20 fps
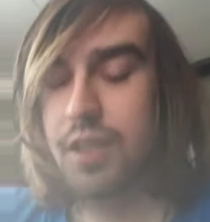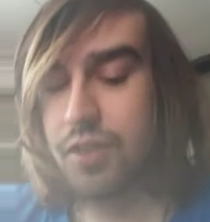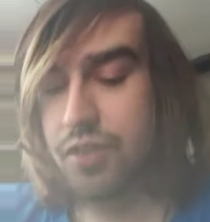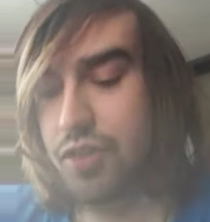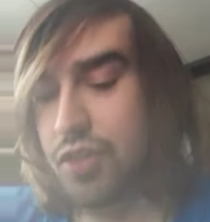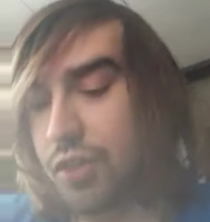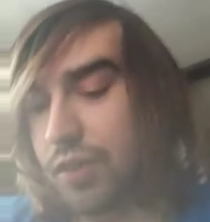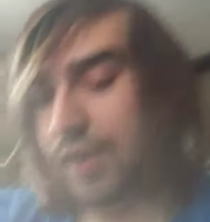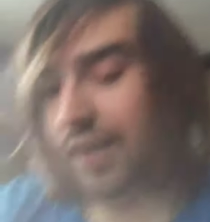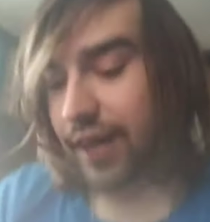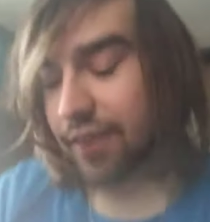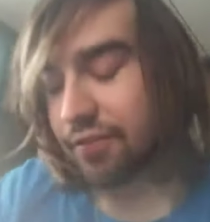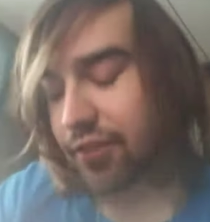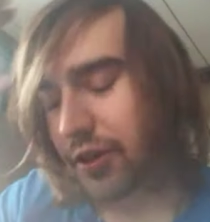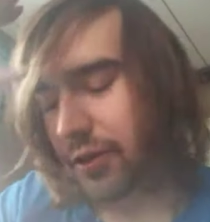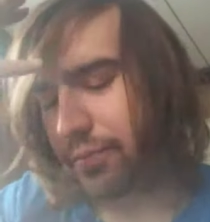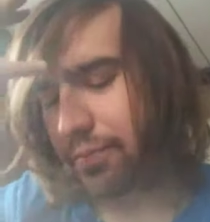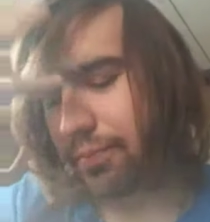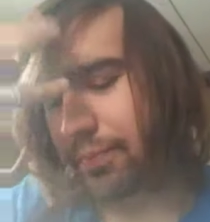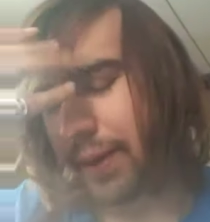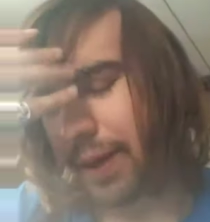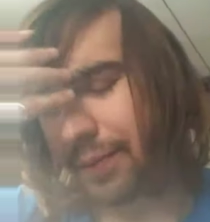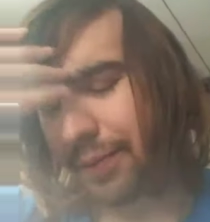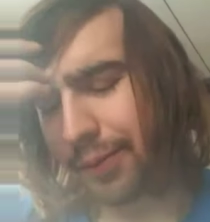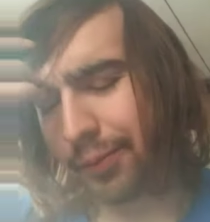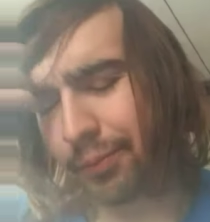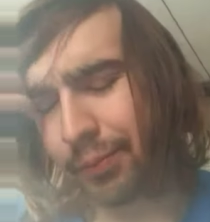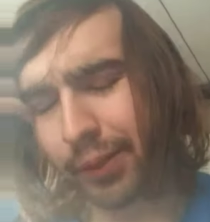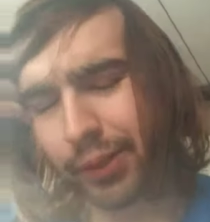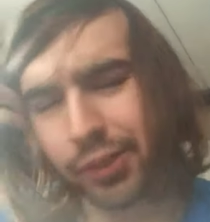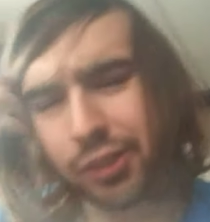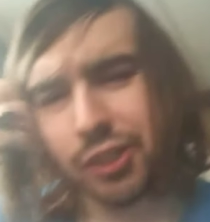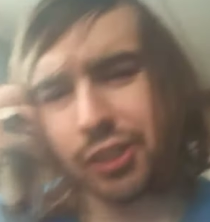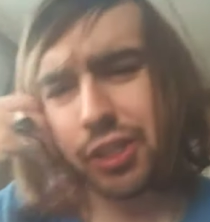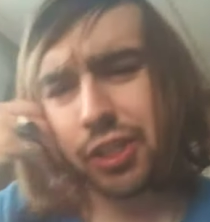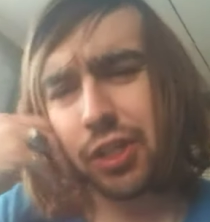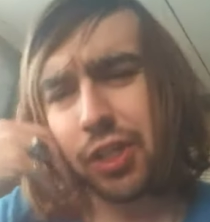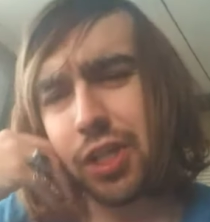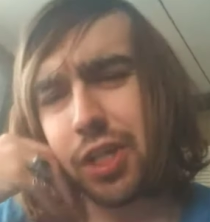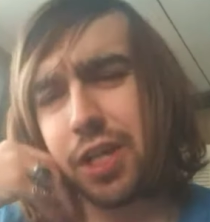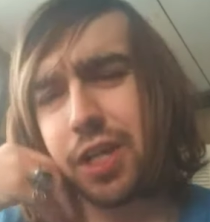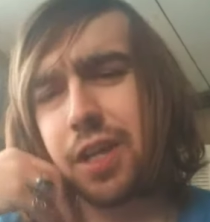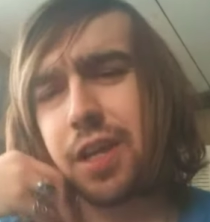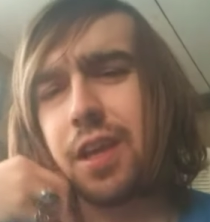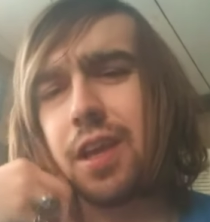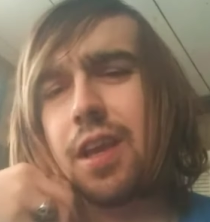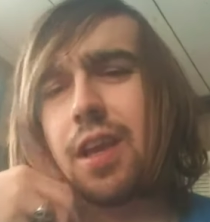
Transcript: So, and I've known people personally